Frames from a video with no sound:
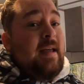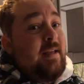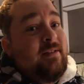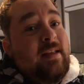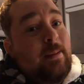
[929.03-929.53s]

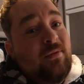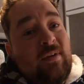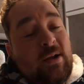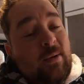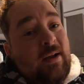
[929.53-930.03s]
Yeah, Sam's
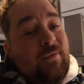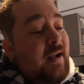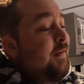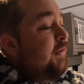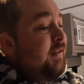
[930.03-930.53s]
videoing it for
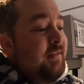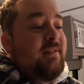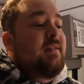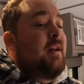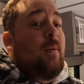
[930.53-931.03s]

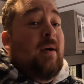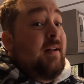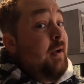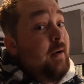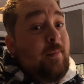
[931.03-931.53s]
evidence. You
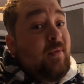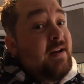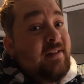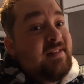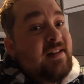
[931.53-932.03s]
know, I'm
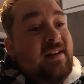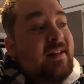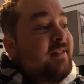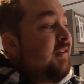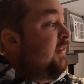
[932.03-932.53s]
ready to send it
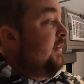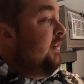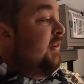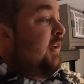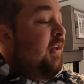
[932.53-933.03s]
into
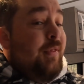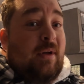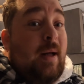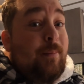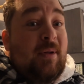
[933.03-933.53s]
the
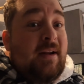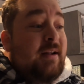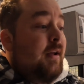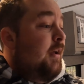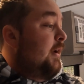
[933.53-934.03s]

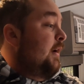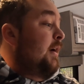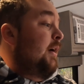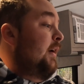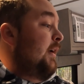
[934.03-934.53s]
company.
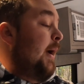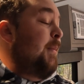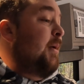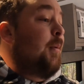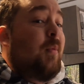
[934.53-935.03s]
I
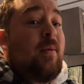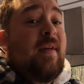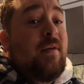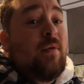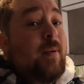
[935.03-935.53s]
mean, we were
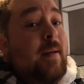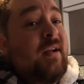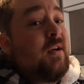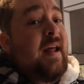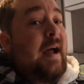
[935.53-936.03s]
there for probably
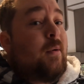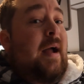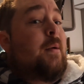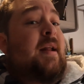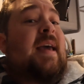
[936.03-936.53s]
a good hour
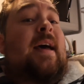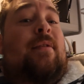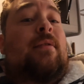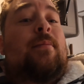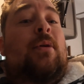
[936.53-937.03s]
and a
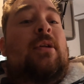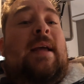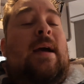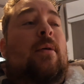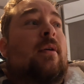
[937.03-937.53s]
half
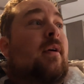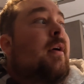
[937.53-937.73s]
pulling out.